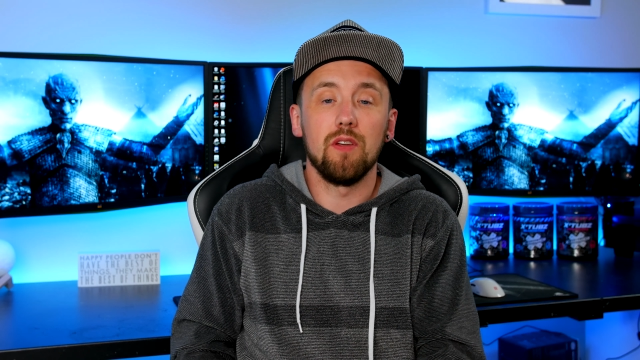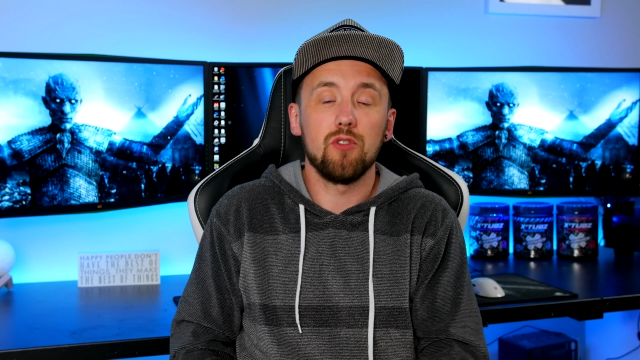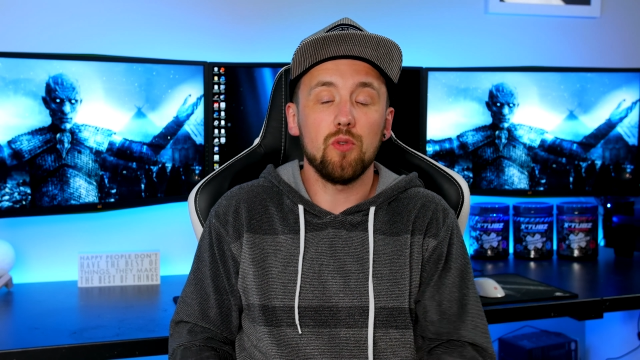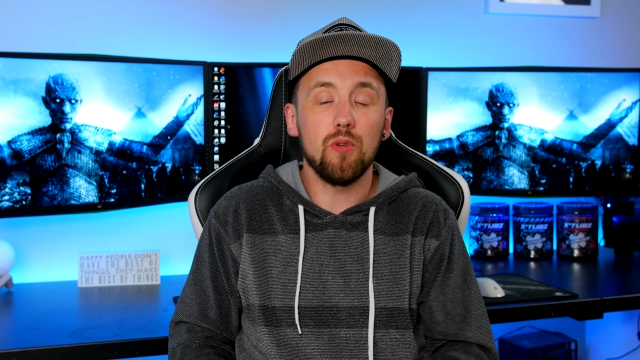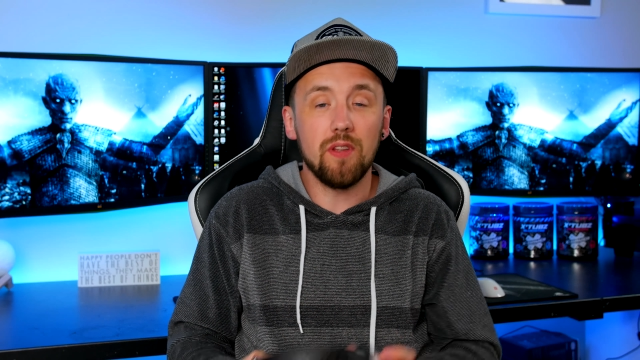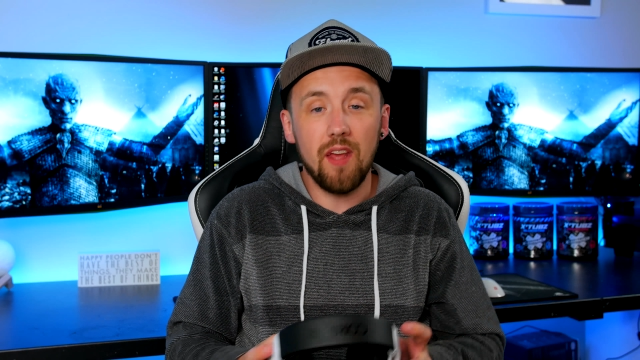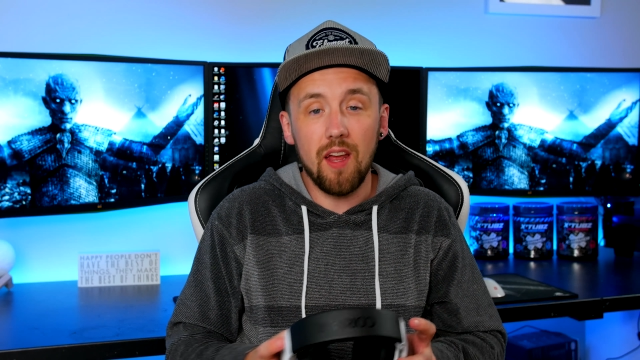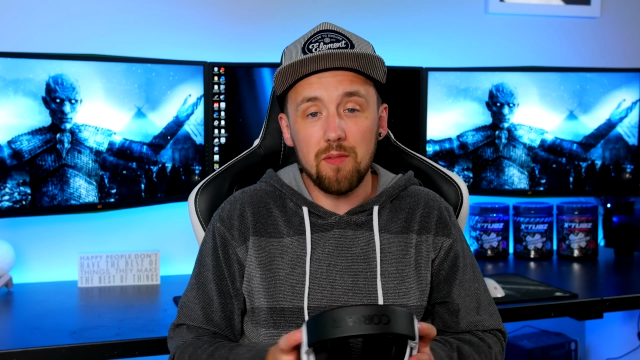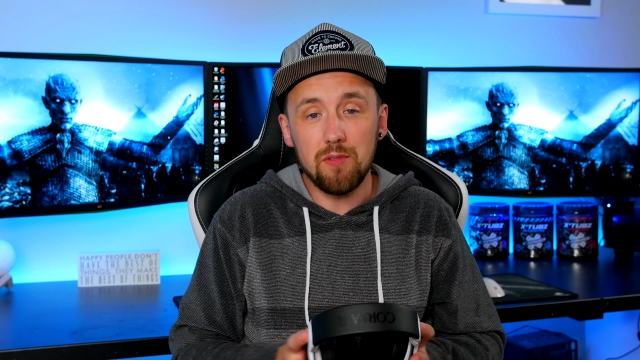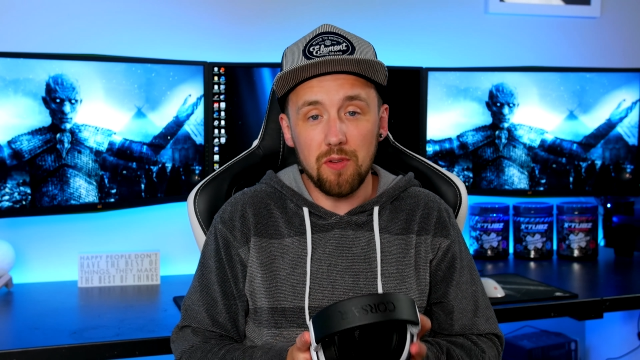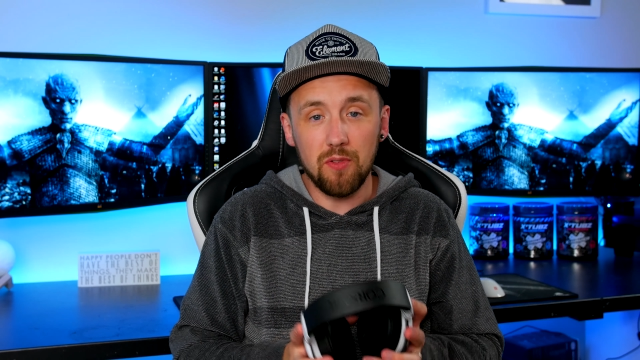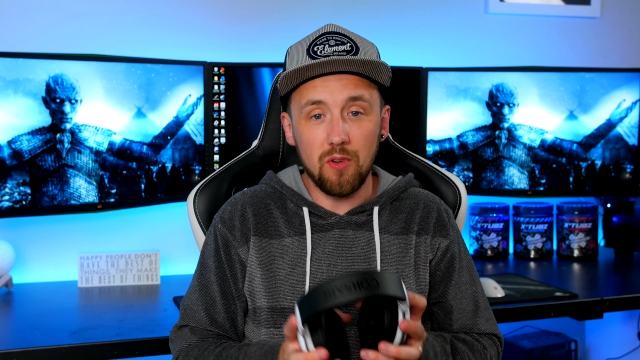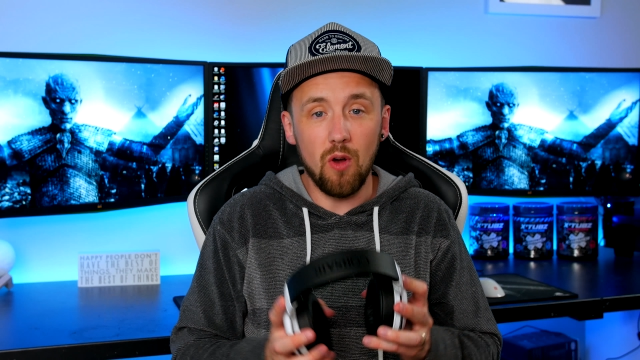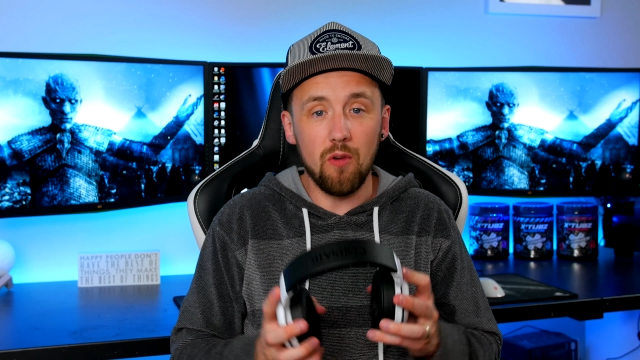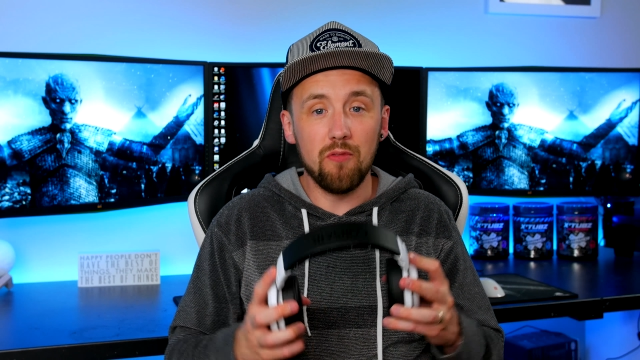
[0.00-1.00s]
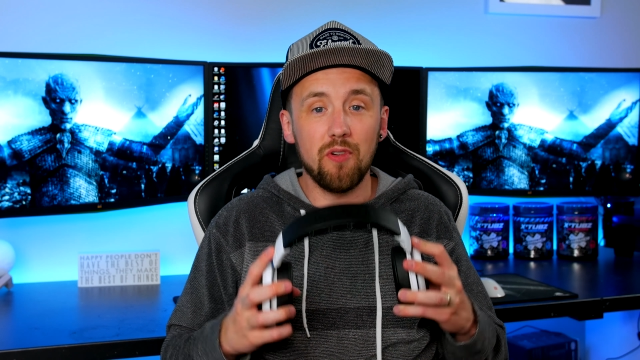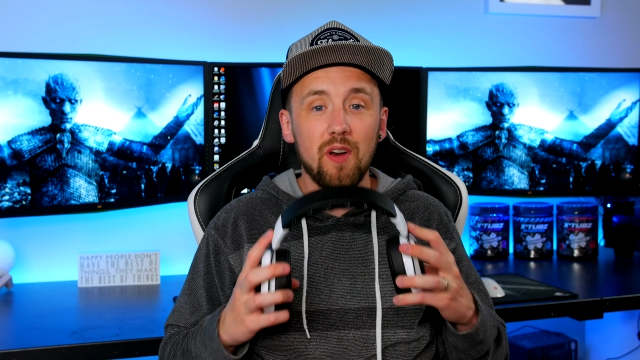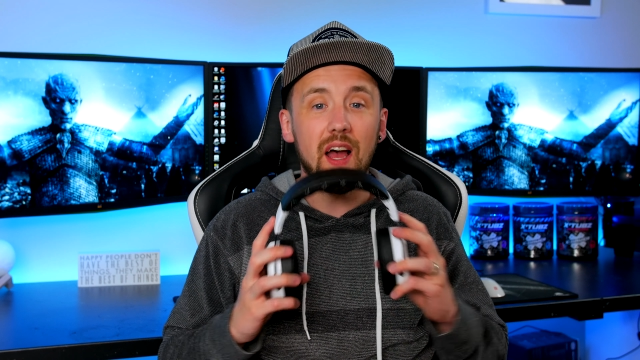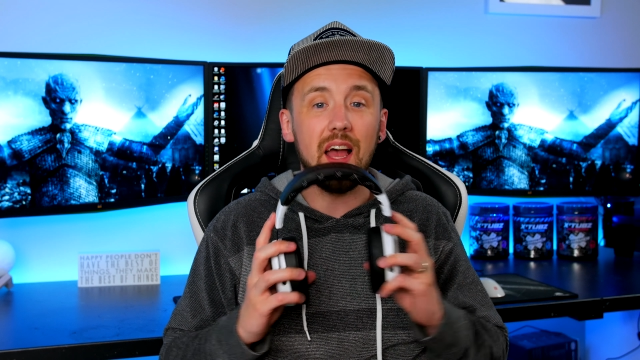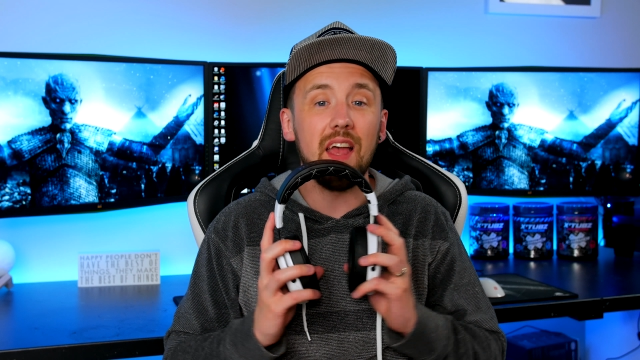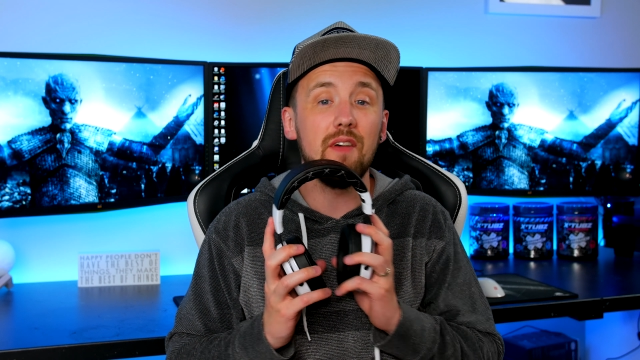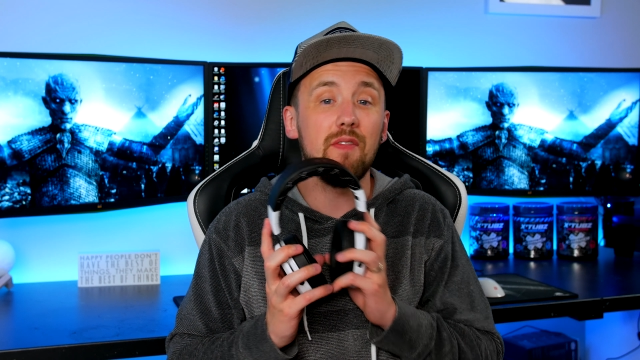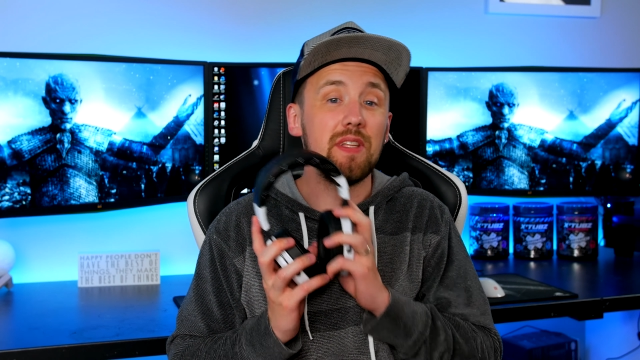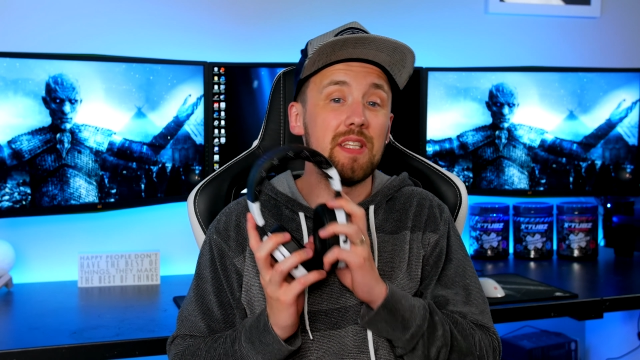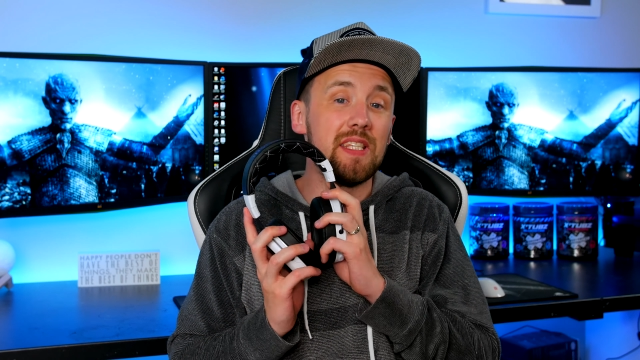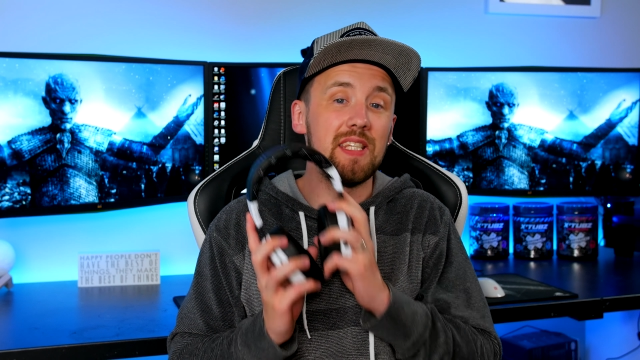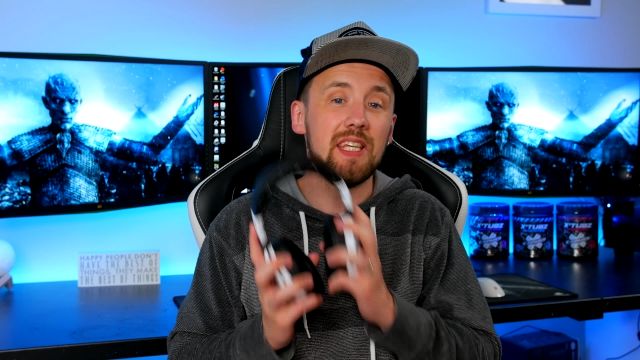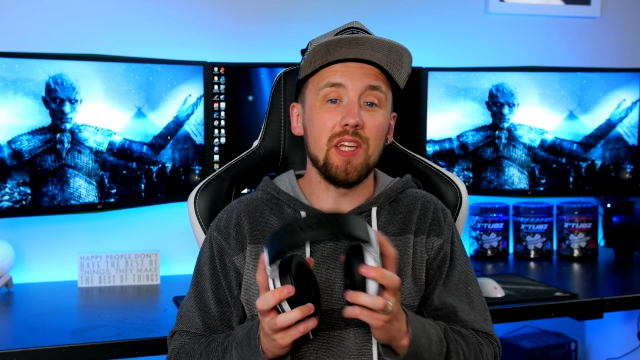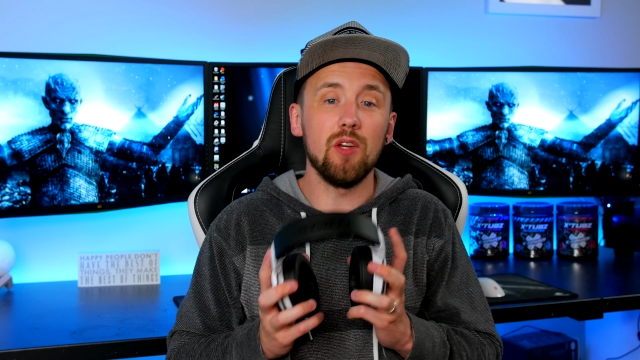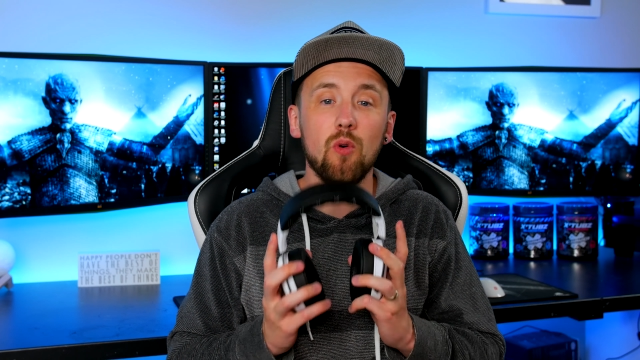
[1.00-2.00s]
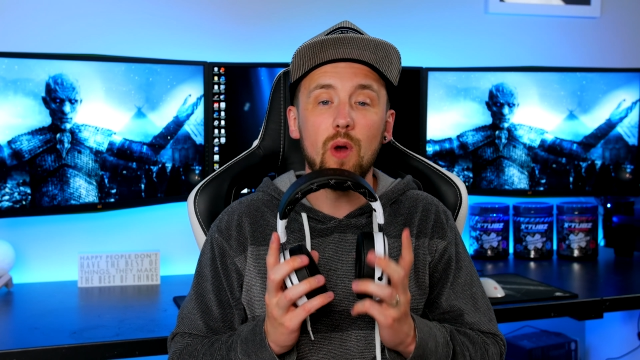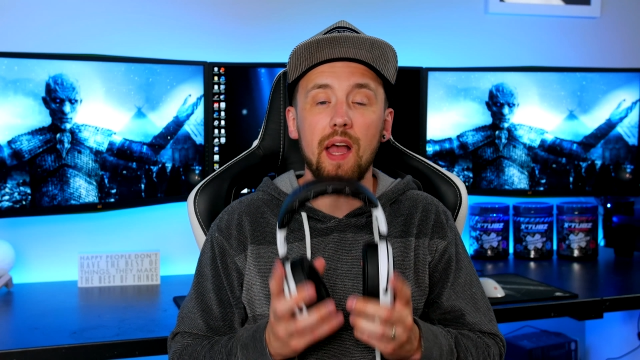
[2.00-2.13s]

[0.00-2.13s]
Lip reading: So in terms of comfort, I have had zero